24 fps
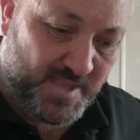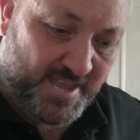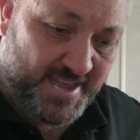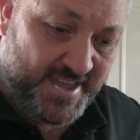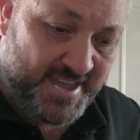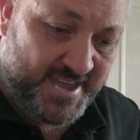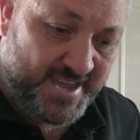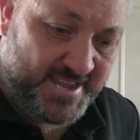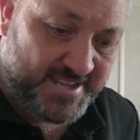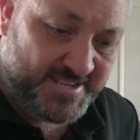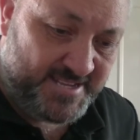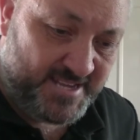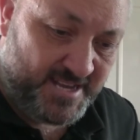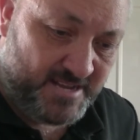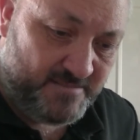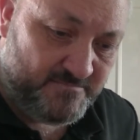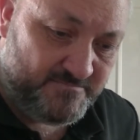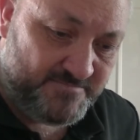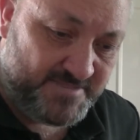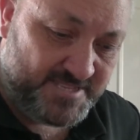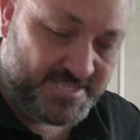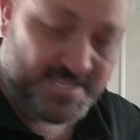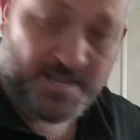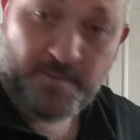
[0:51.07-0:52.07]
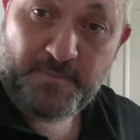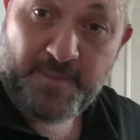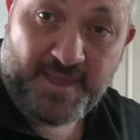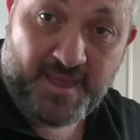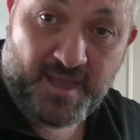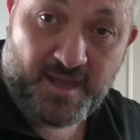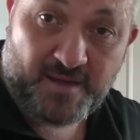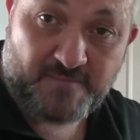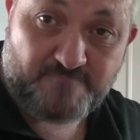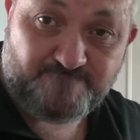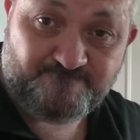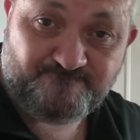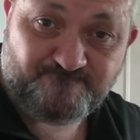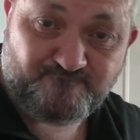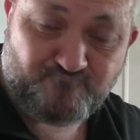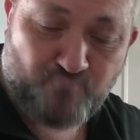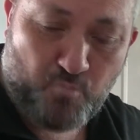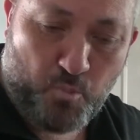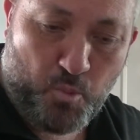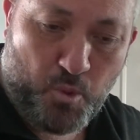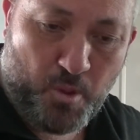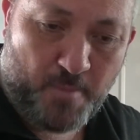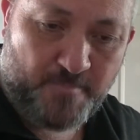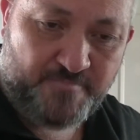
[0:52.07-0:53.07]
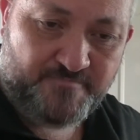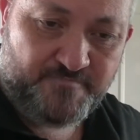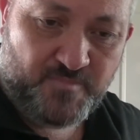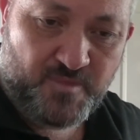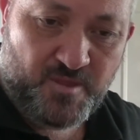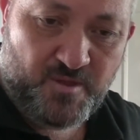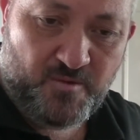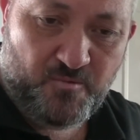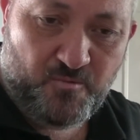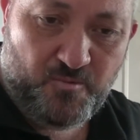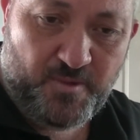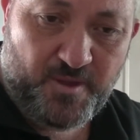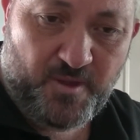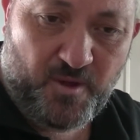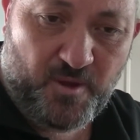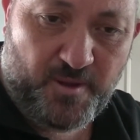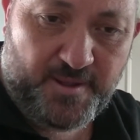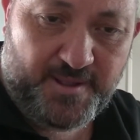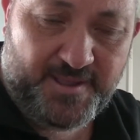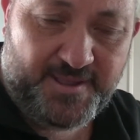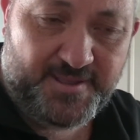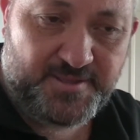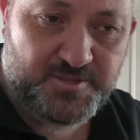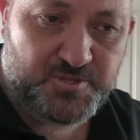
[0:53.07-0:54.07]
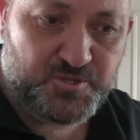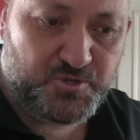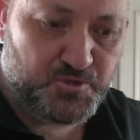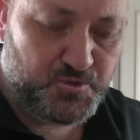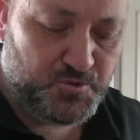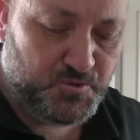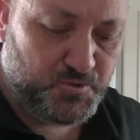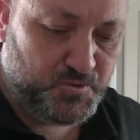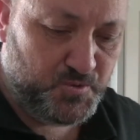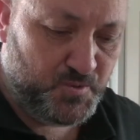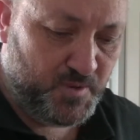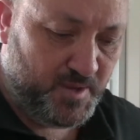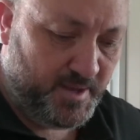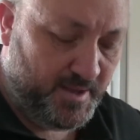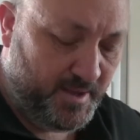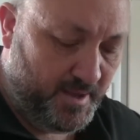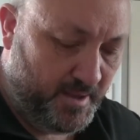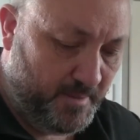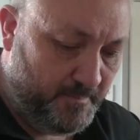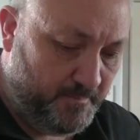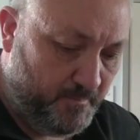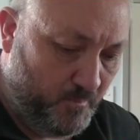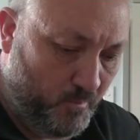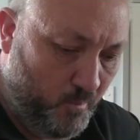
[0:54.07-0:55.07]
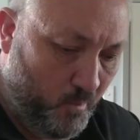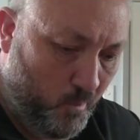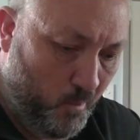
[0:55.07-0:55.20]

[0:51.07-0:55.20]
and um, somehow we got into um,